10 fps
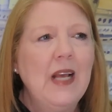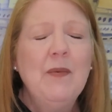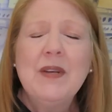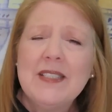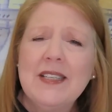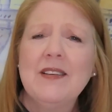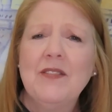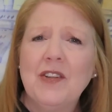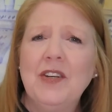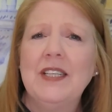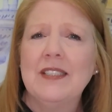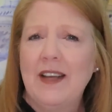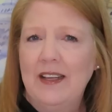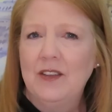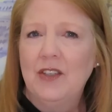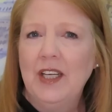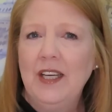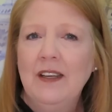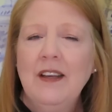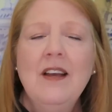I want to say 7:30 to
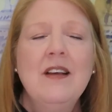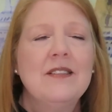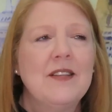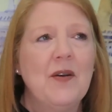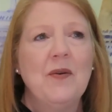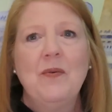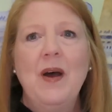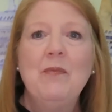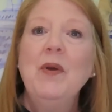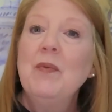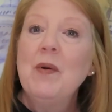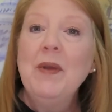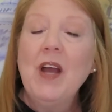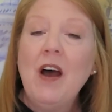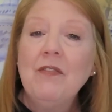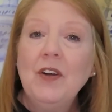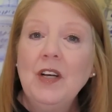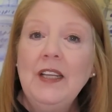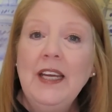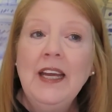9:30. So we will be off
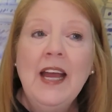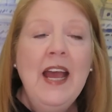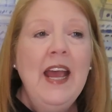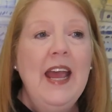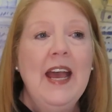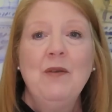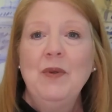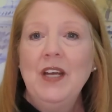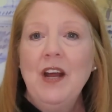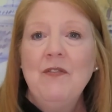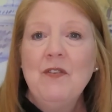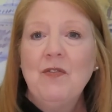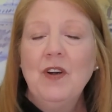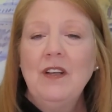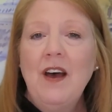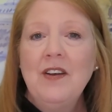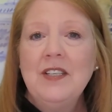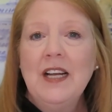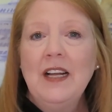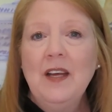early, and we get off in Fort
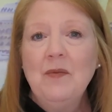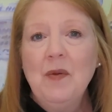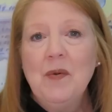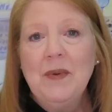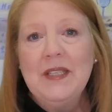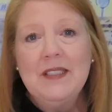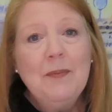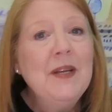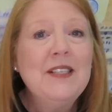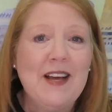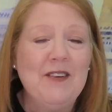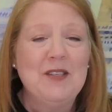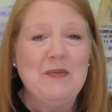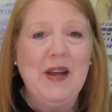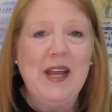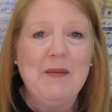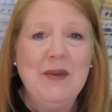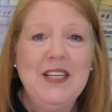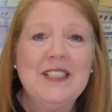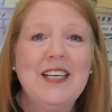Lauderdale, and we will be zipping down to
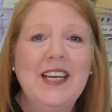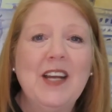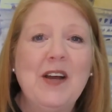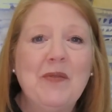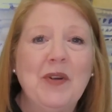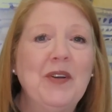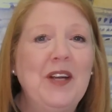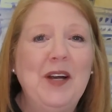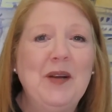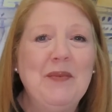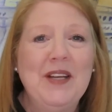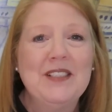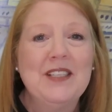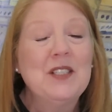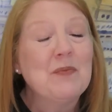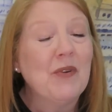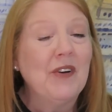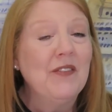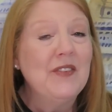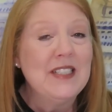Miami to get on Royal Caribbean's
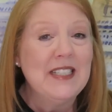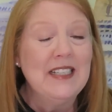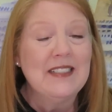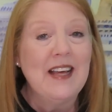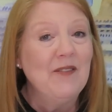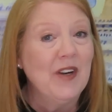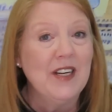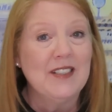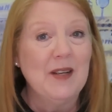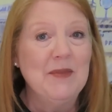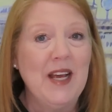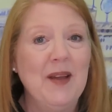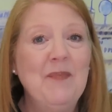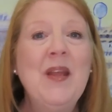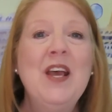Explorer of the Seas that very same day.